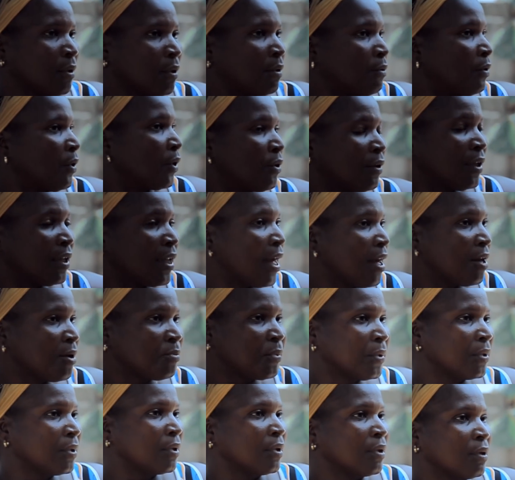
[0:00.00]
Where did they
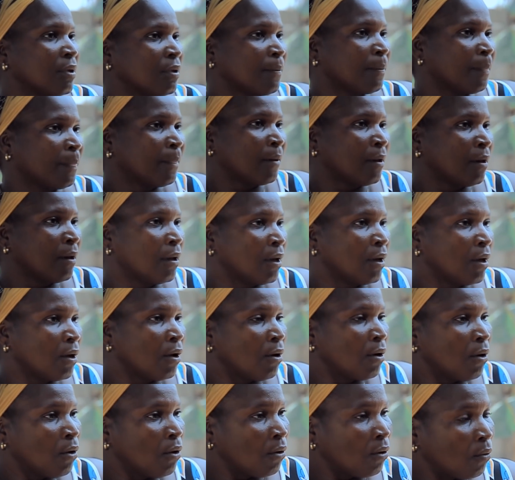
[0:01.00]
be?
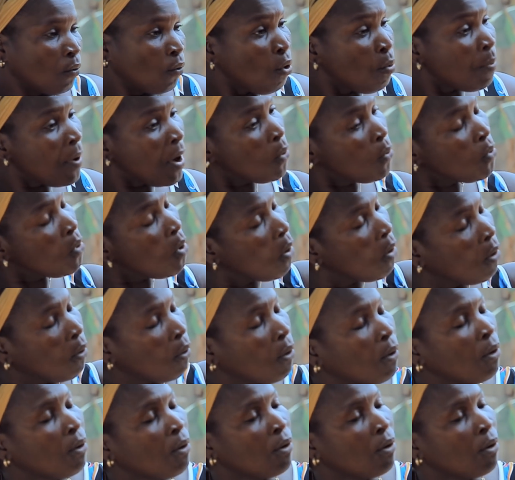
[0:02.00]
Ube wo?